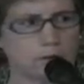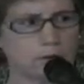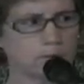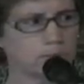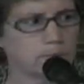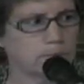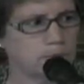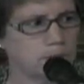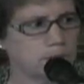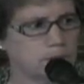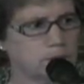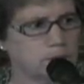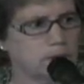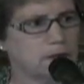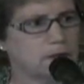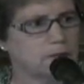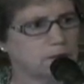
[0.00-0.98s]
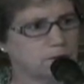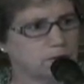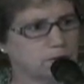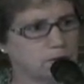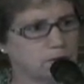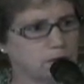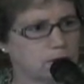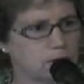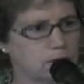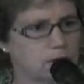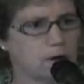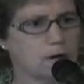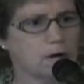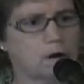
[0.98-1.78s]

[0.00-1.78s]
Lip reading: many of these are